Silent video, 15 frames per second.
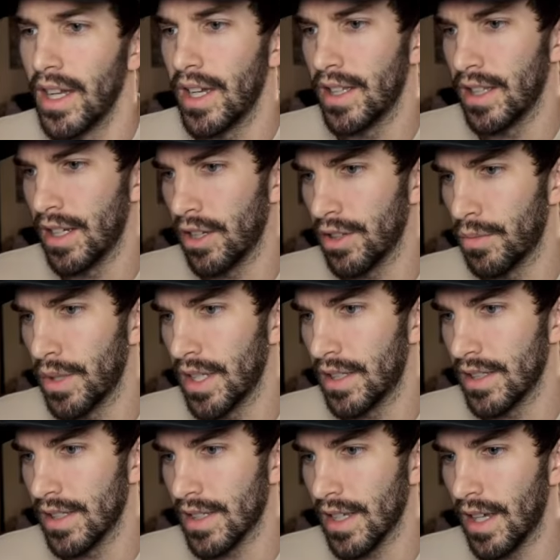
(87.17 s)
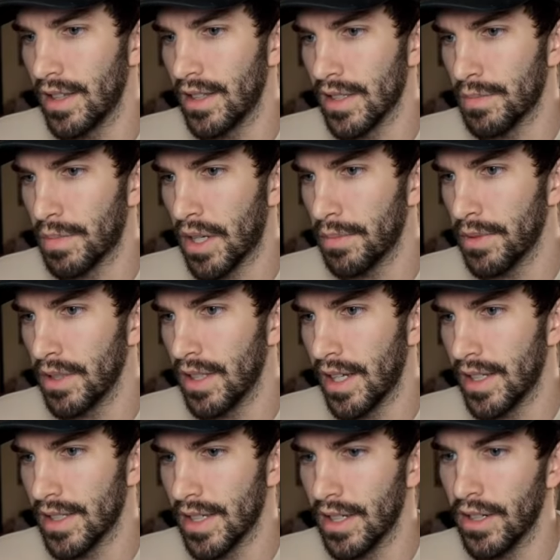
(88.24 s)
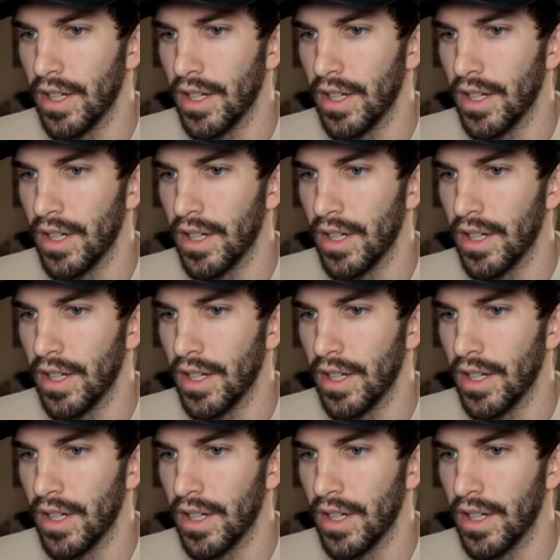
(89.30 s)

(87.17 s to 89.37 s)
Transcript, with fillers: And then on the weekly side, these purple lines here,